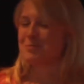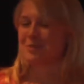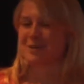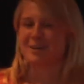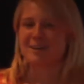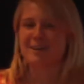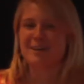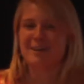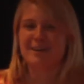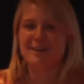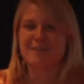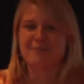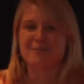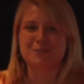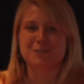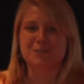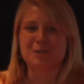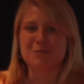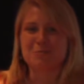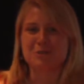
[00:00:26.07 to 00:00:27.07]
but
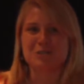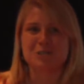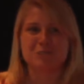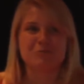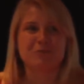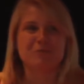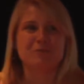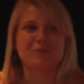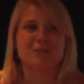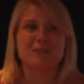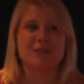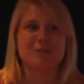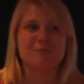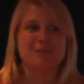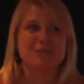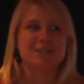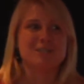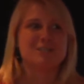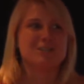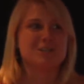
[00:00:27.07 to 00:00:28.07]
for some reason we feel like
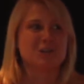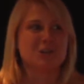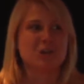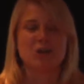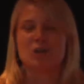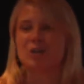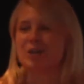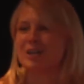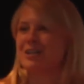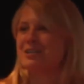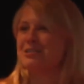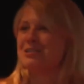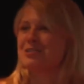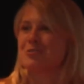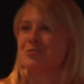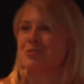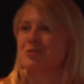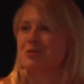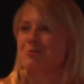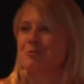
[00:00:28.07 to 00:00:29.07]
we need to earn it,
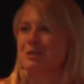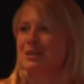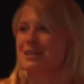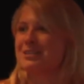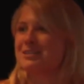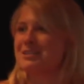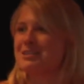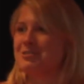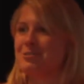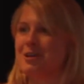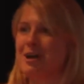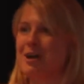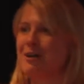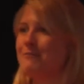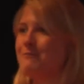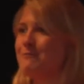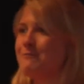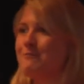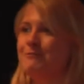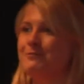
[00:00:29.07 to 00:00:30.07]
or we need to
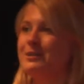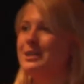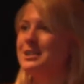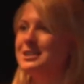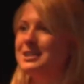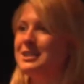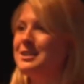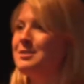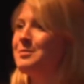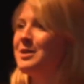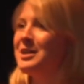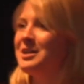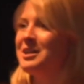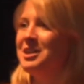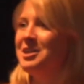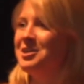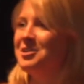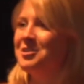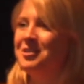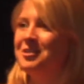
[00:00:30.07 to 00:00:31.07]
have VC
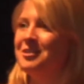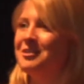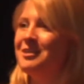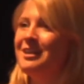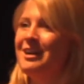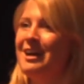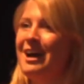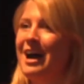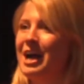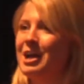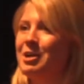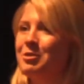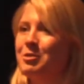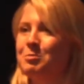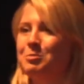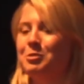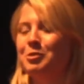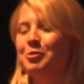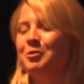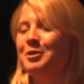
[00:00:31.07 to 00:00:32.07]
money or hire
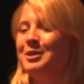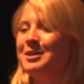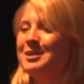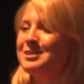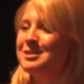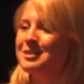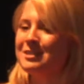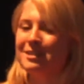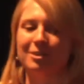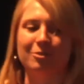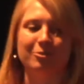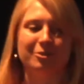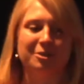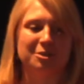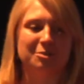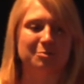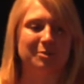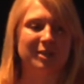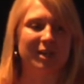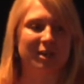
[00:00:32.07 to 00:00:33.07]
employees in
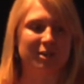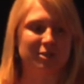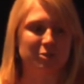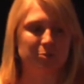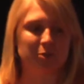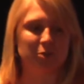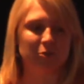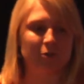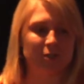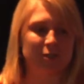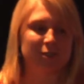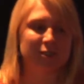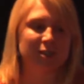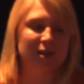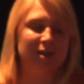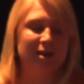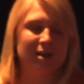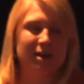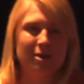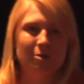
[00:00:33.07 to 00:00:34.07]
order to be entrepreneurs.
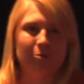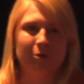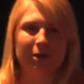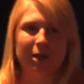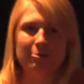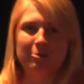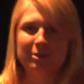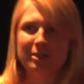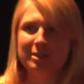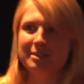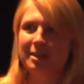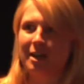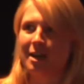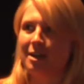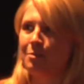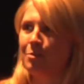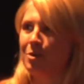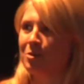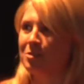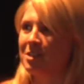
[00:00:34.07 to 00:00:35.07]
What I want to
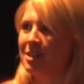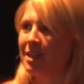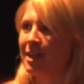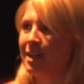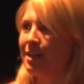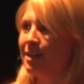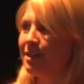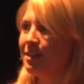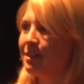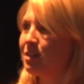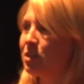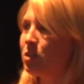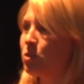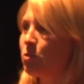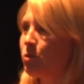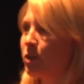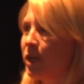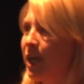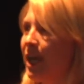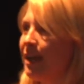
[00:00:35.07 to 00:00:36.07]
talk about today is
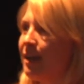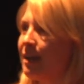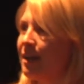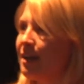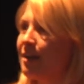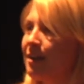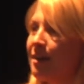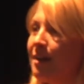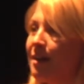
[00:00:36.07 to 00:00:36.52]
creating,